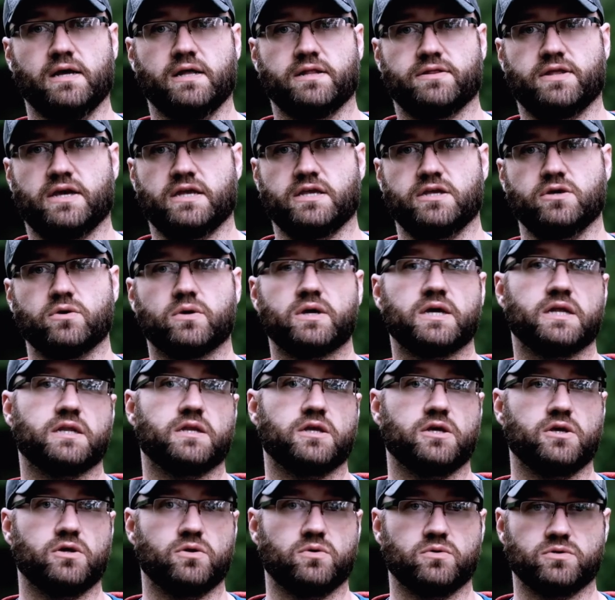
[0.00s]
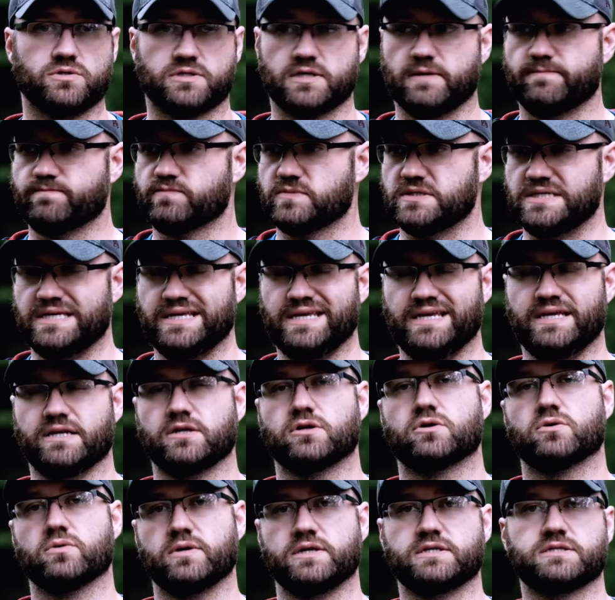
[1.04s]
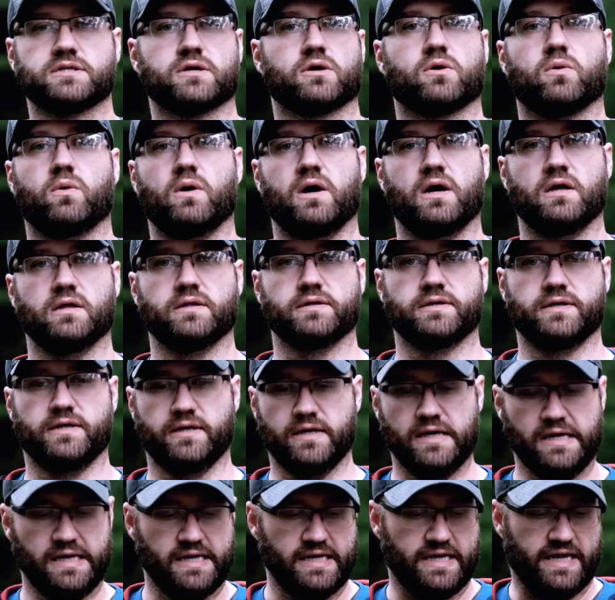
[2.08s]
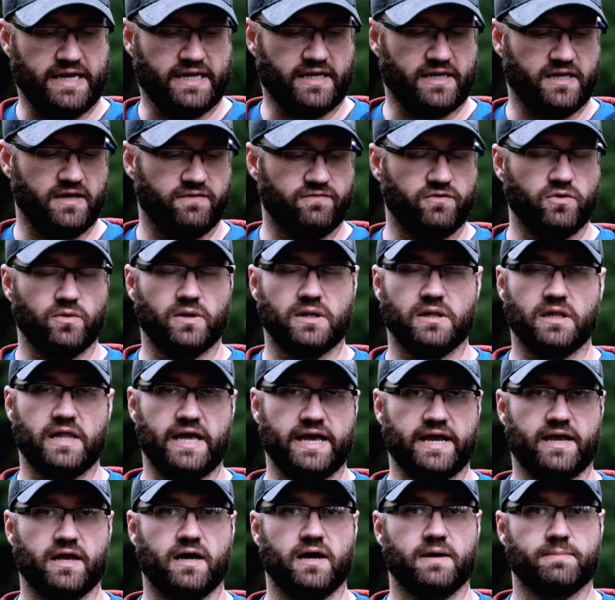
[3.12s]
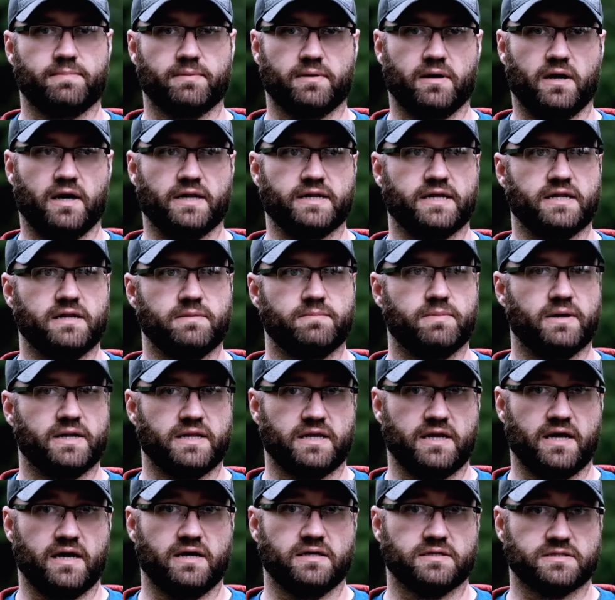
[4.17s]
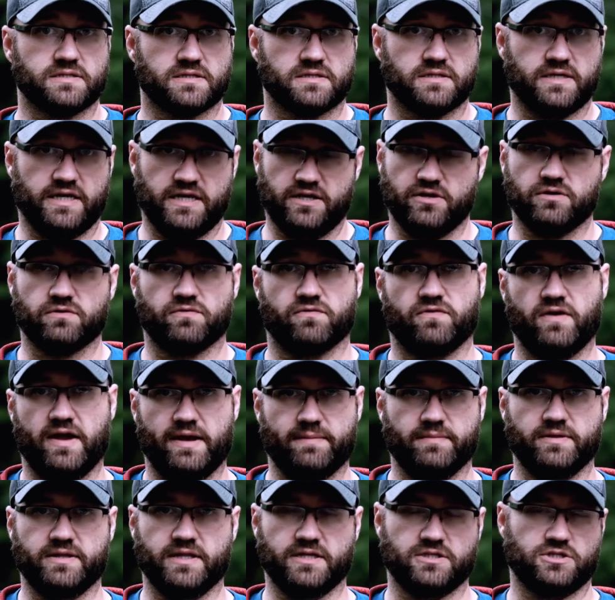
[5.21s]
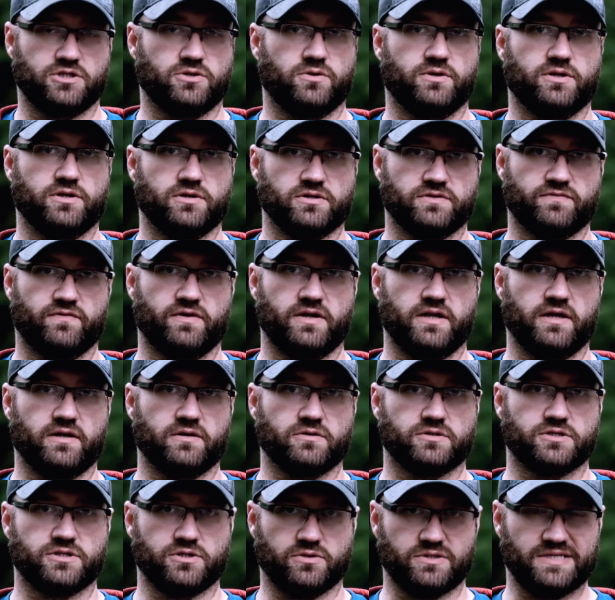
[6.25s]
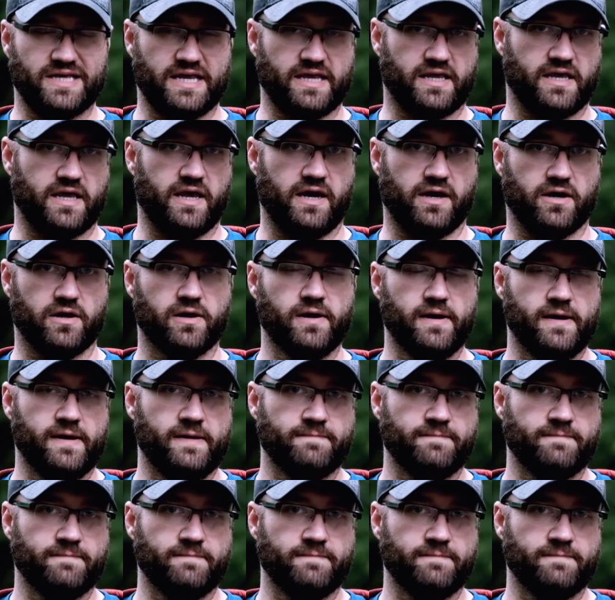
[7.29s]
that you can use to increase the quality and give you a leg up on anybody else in your family that's shooting those videos. So take care.